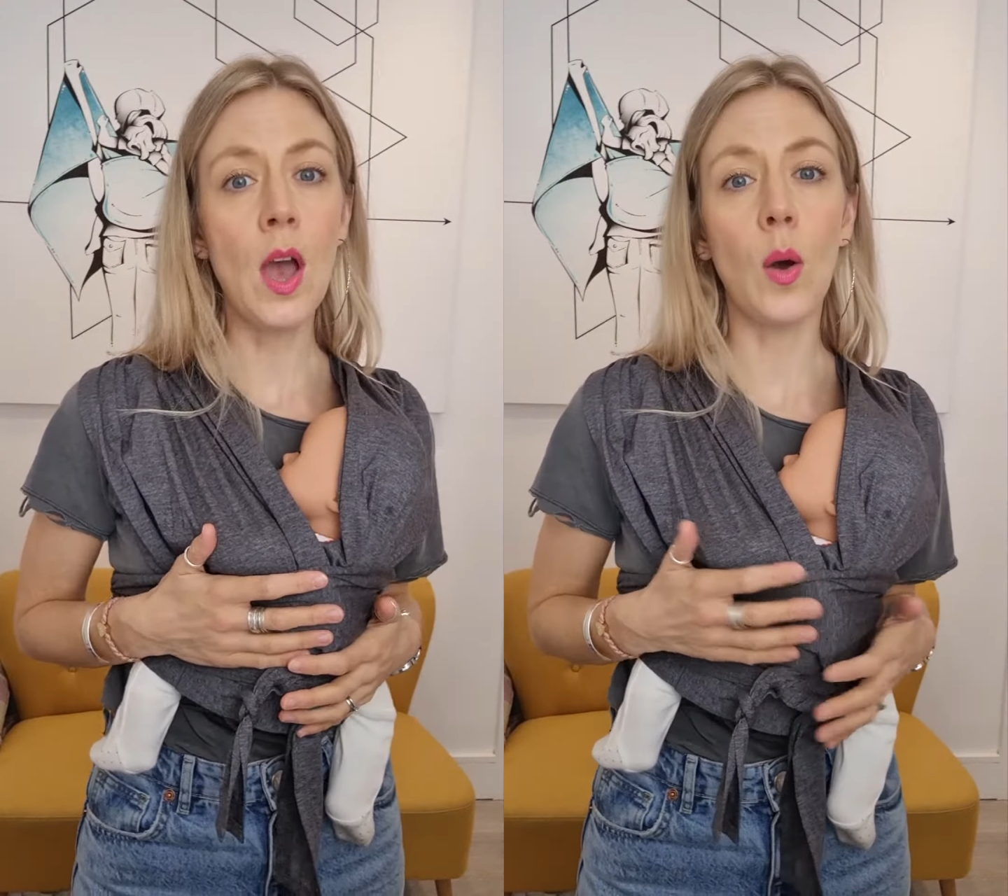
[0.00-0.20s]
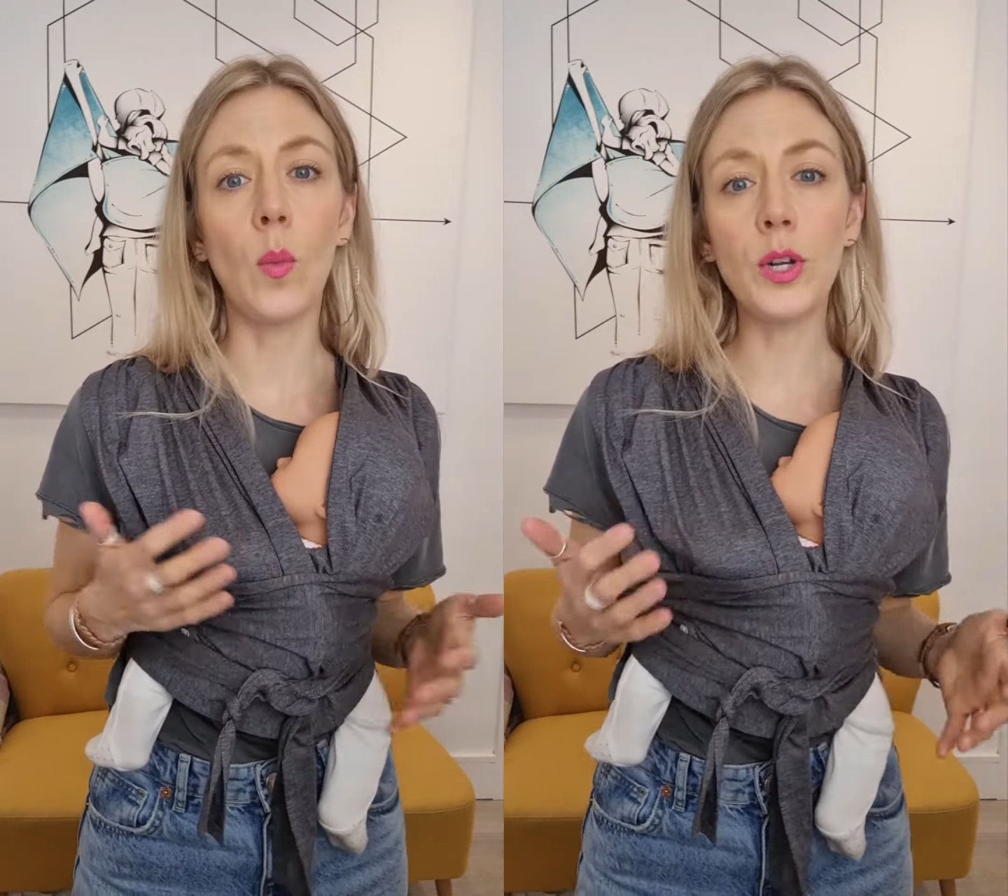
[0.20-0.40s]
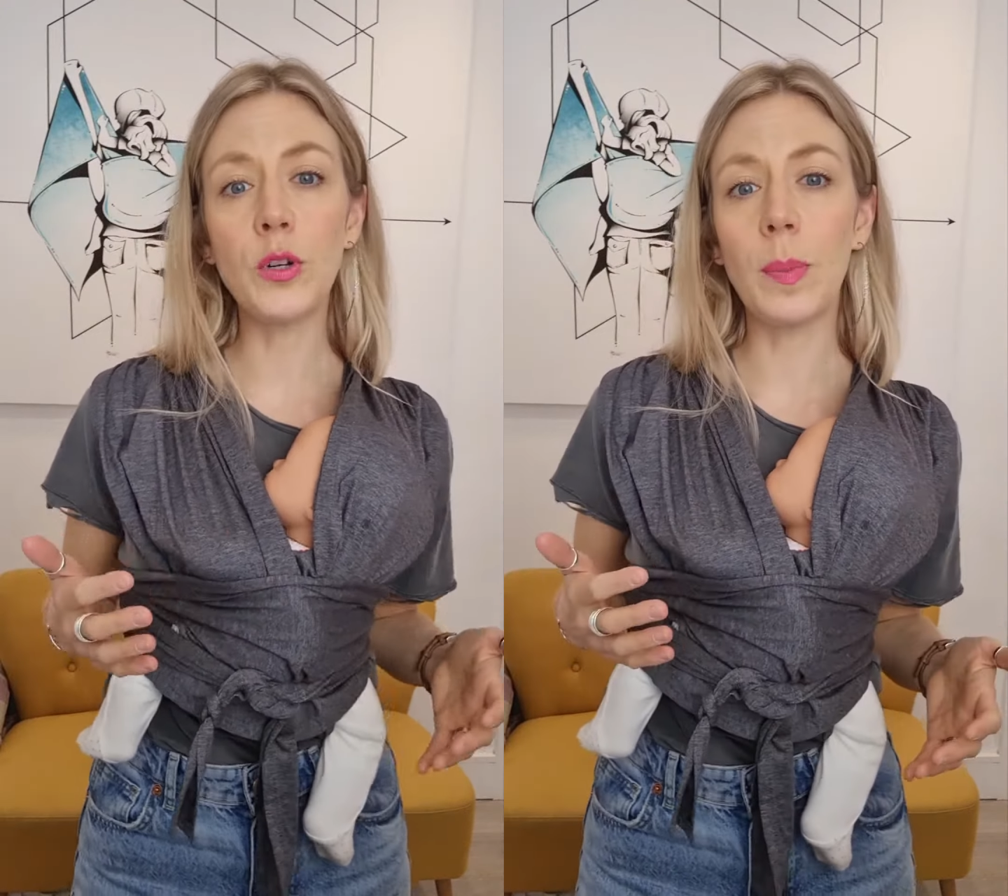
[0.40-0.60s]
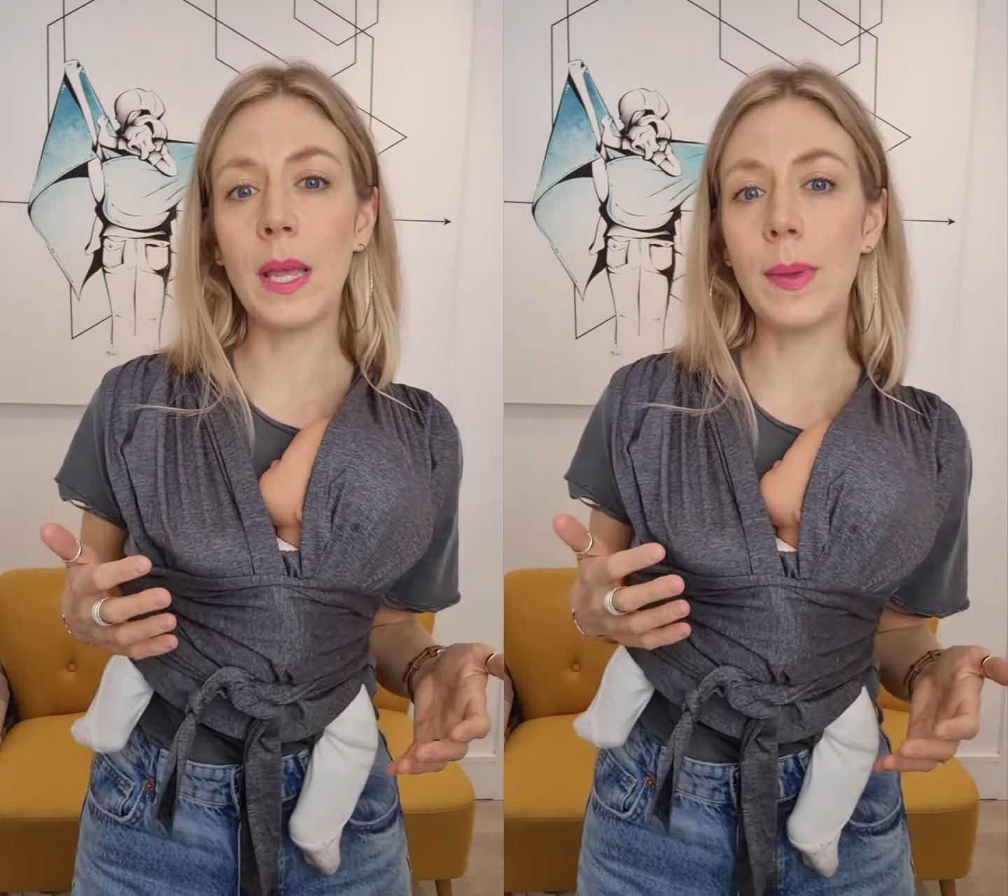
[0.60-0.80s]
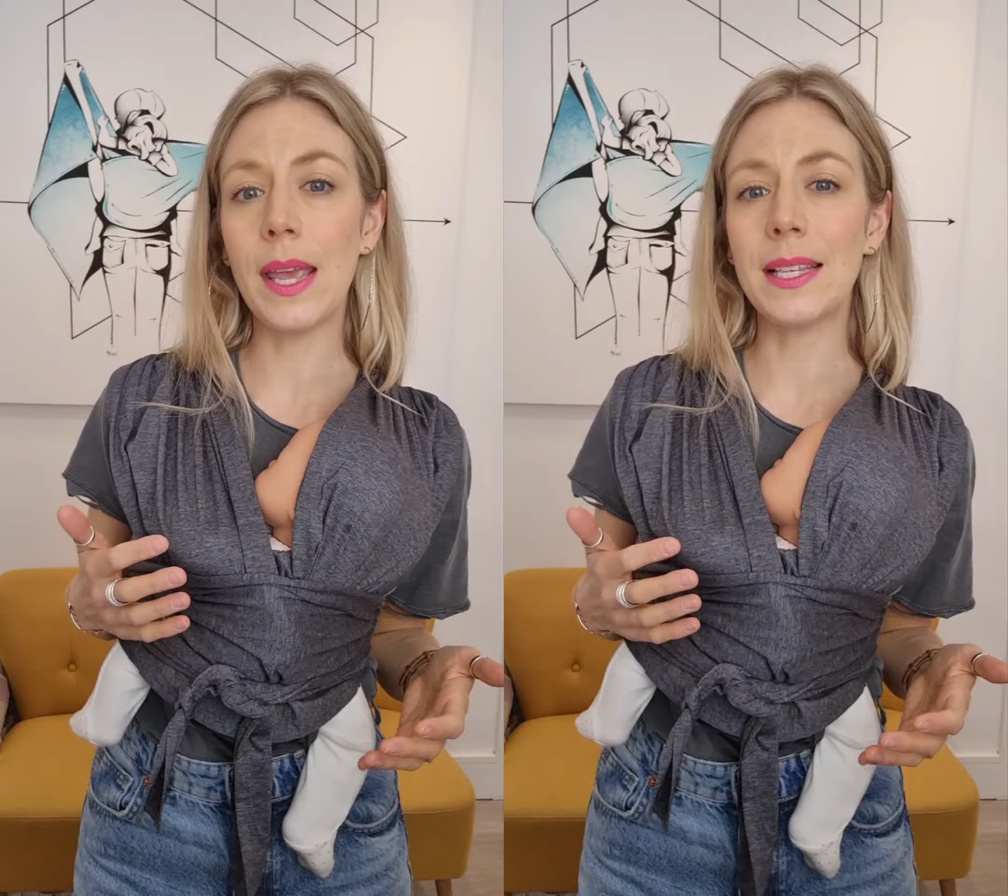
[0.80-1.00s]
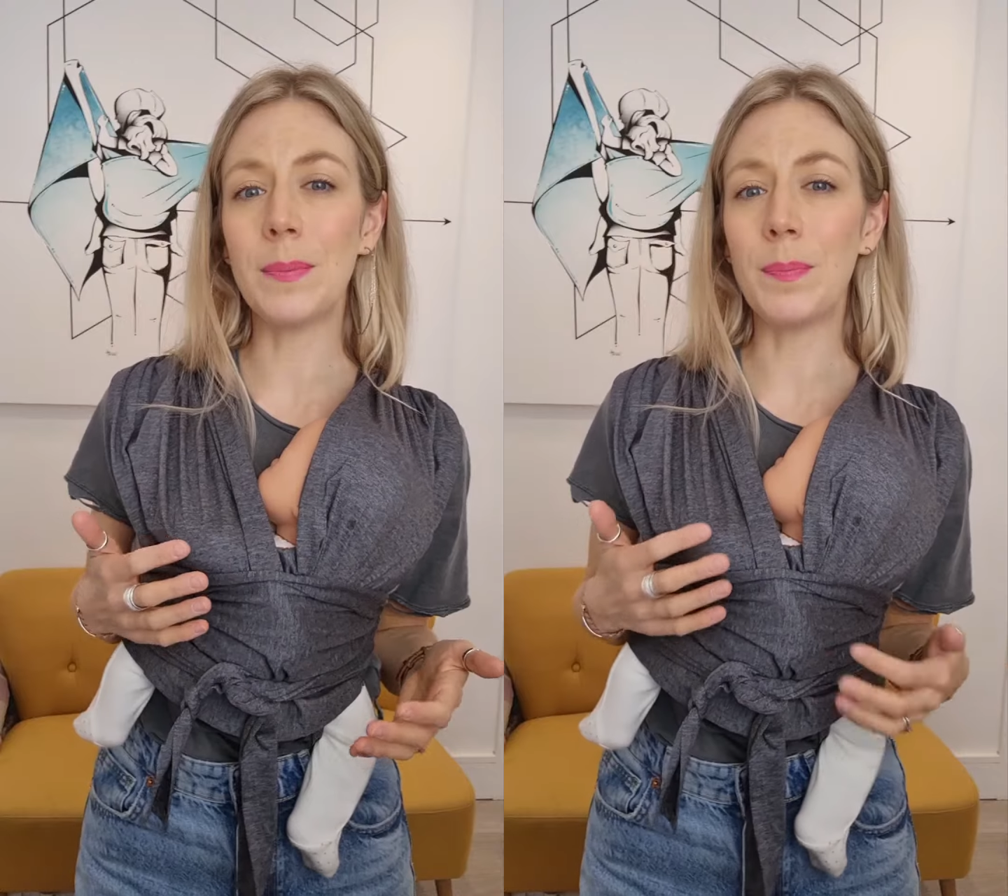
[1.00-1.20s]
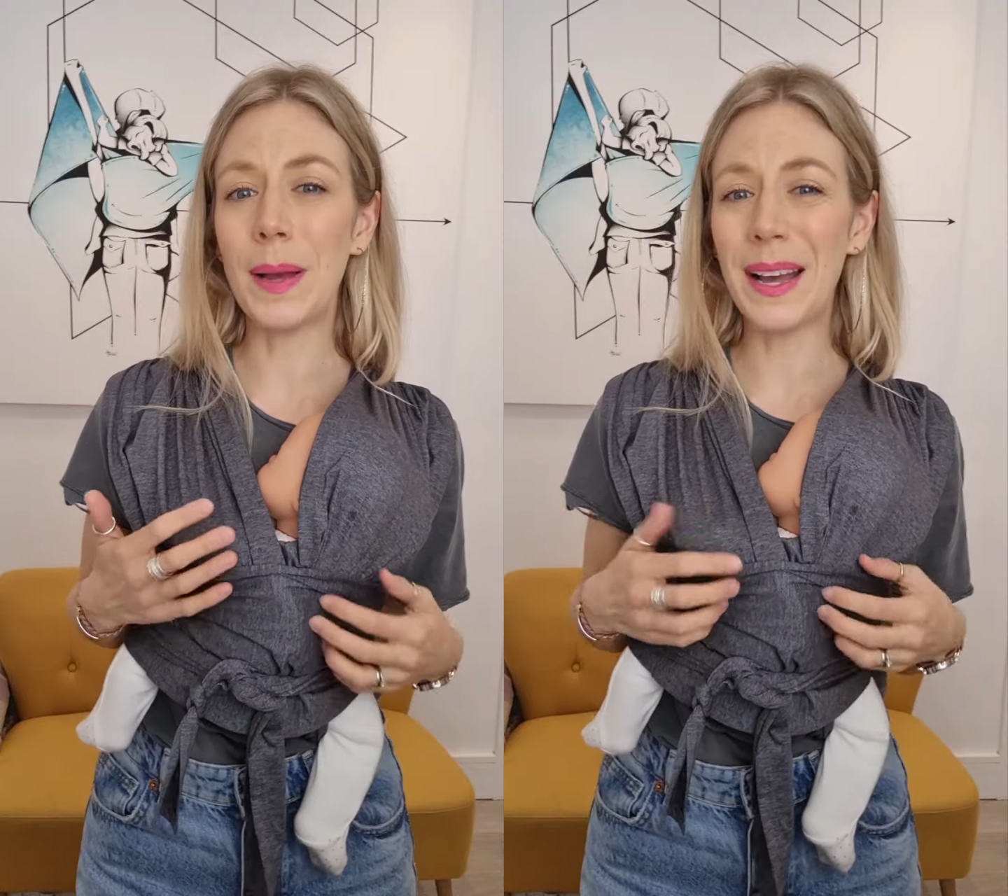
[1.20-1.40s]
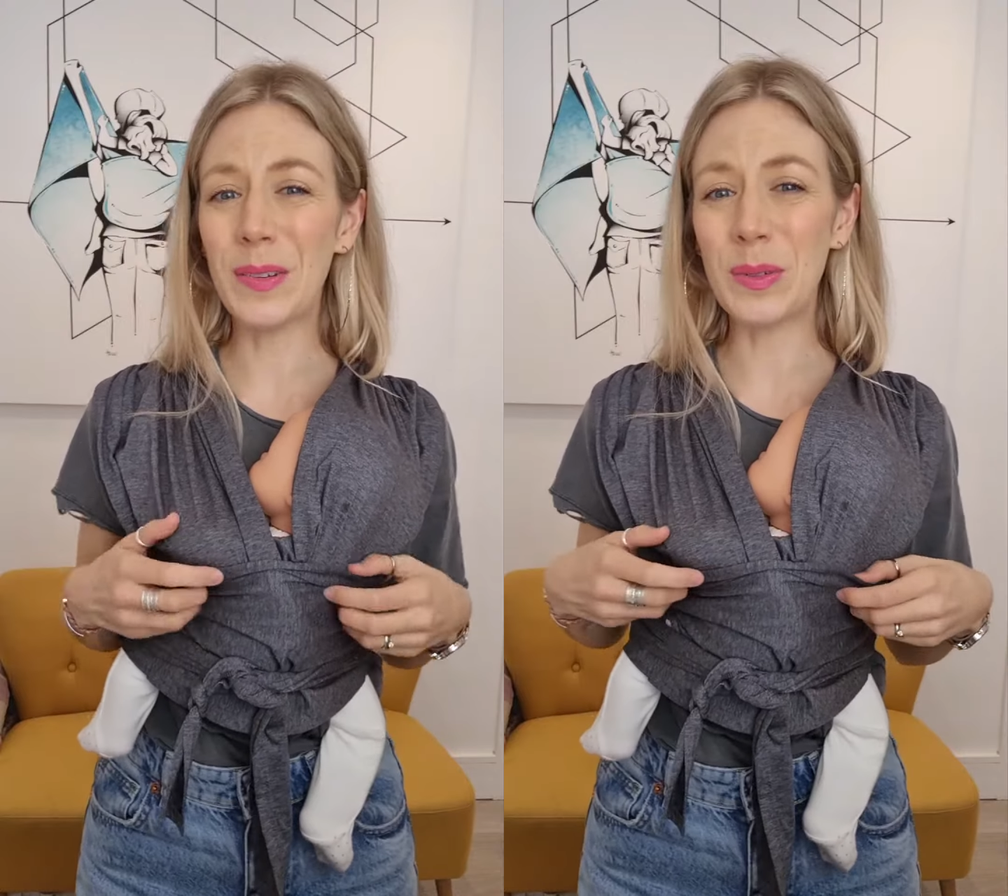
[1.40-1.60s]
and once your baby is
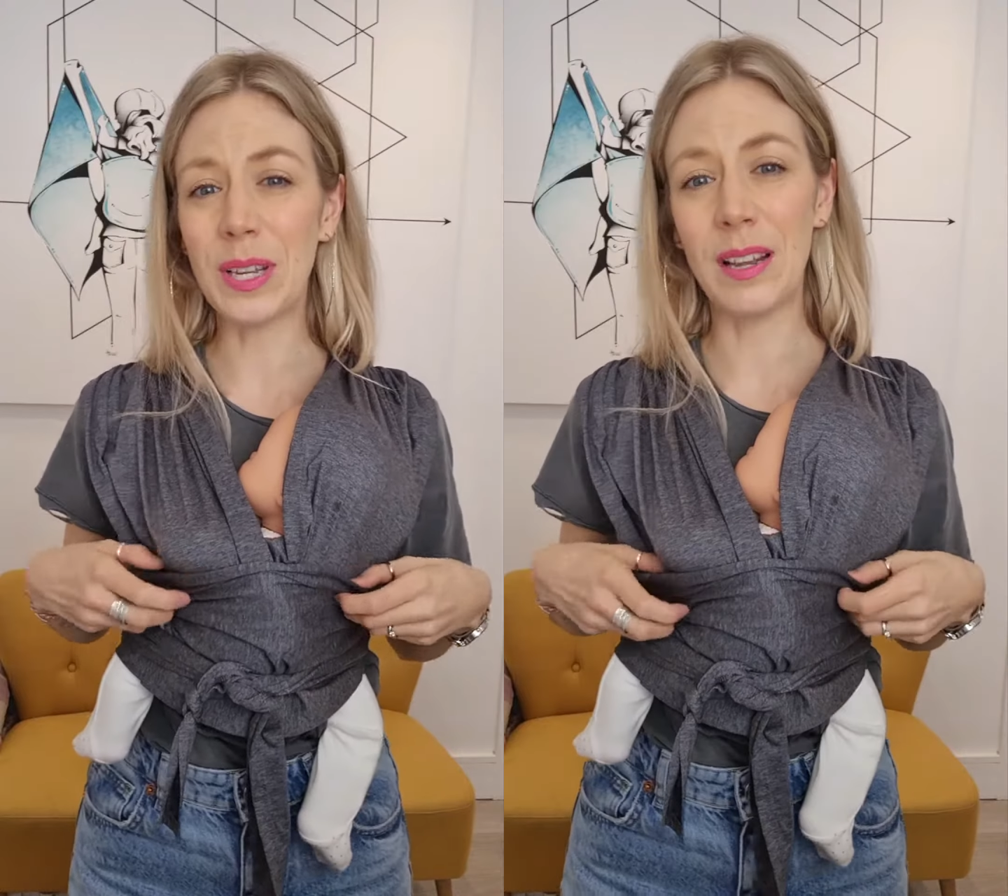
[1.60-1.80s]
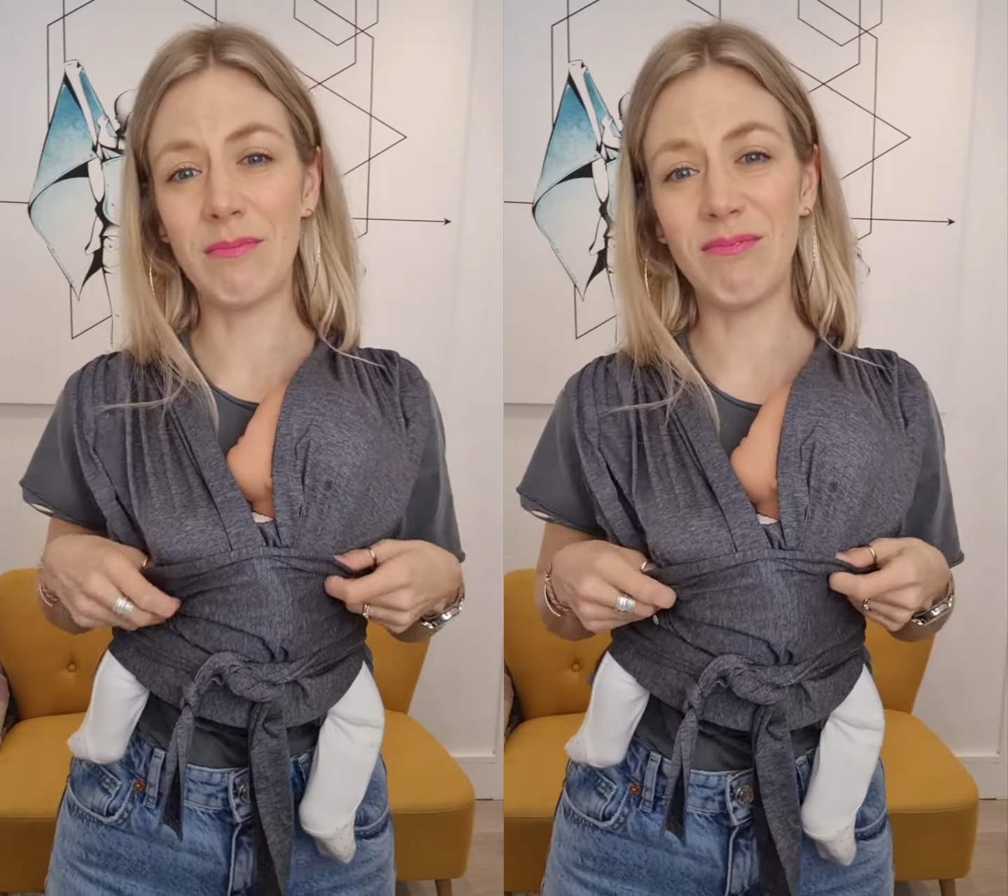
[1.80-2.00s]
about